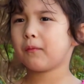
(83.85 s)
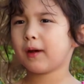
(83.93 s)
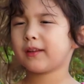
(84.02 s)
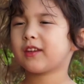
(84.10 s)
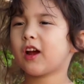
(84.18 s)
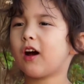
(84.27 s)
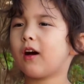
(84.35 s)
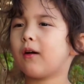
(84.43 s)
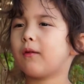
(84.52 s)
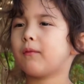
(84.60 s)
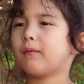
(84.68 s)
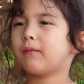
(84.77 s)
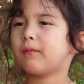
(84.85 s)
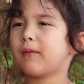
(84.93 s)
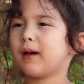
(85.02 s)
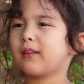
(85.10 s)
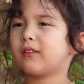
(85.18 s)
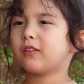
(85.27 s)
What
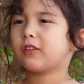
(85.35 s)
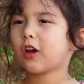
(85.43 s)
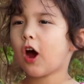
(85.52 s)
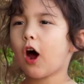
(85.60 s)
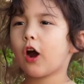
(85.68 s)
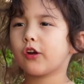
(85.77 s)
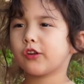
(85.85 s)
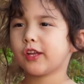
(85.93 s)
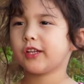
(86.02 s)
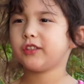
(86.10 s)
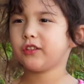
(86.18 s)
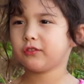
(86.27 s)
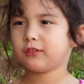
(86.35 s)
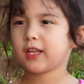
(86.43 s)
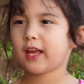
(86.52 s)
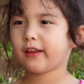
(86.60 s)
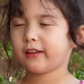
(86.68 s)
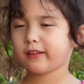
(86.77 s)
car did you
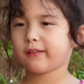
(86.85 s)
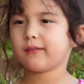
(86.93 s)
take?